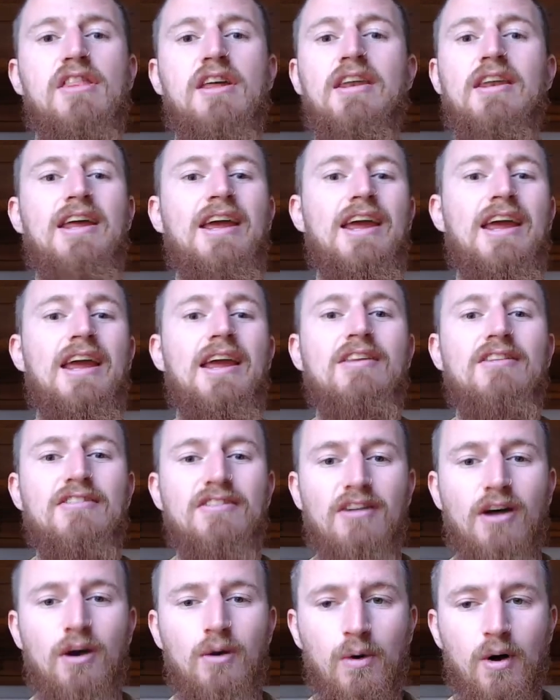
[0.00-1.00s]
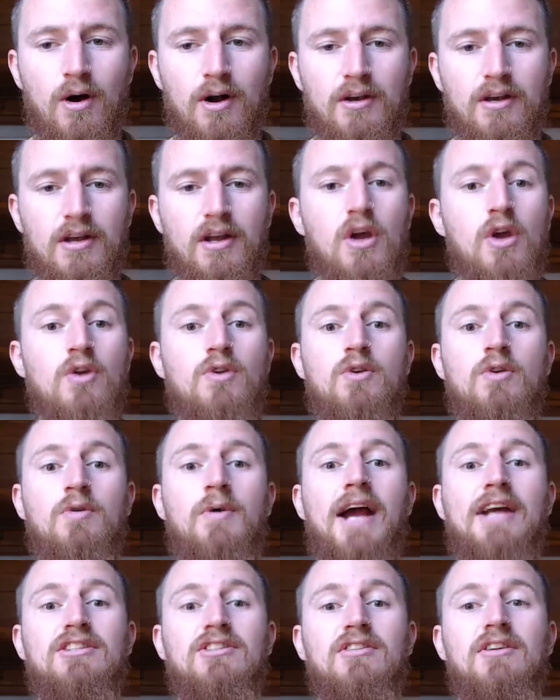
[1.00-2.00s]
and so on to
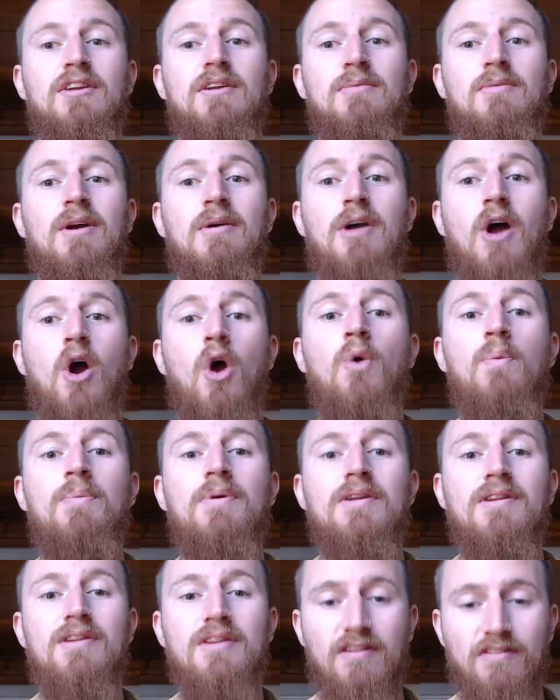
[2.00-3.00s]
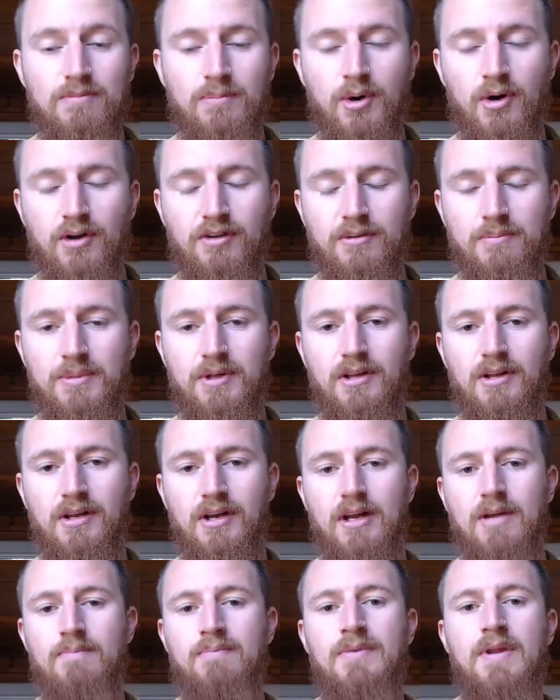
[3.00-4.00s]
actually open this
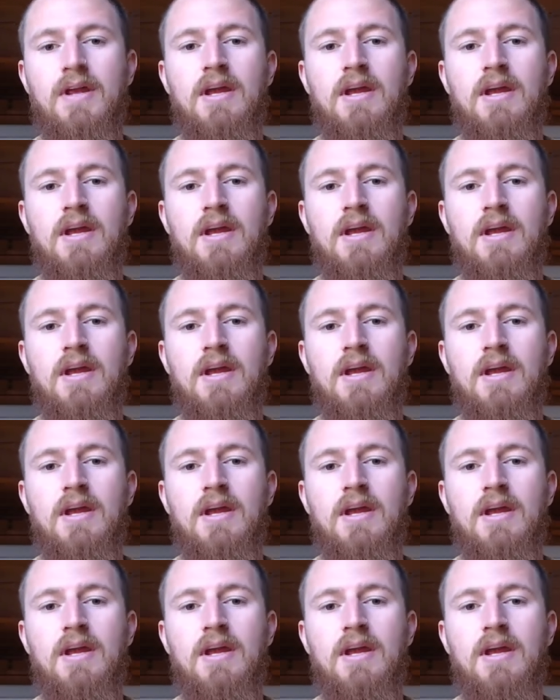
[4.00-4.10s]
possibility.